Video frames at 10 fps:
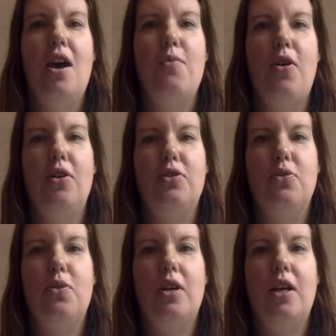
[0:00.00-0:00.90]
I'm
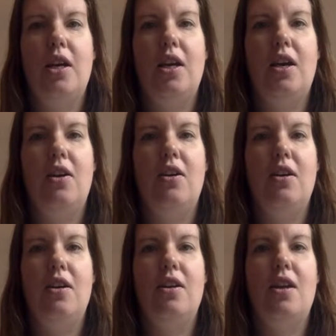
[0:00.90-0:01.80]
also working
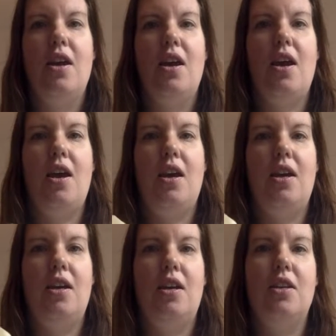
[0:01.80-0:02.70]
on
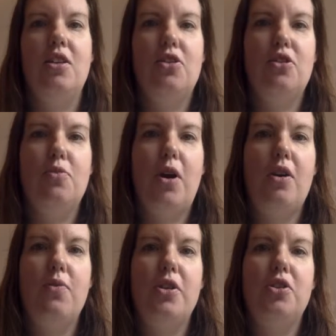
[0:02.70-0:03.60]
a conditioner
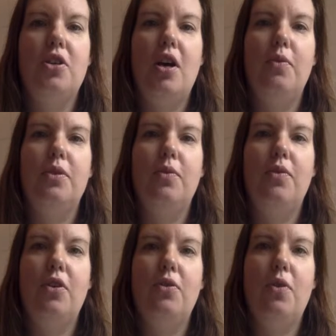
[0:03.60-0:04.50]
bar, which should help some
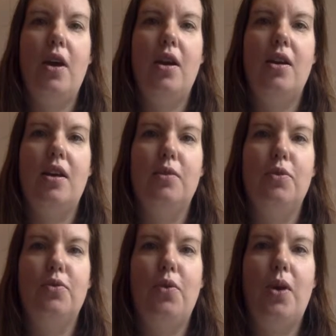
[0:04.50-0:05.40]
of you and has
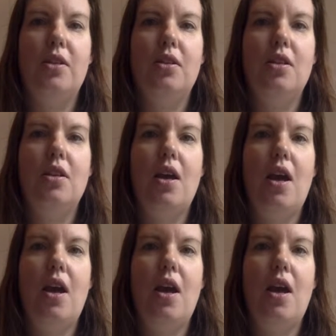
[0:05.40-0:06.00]
been requested,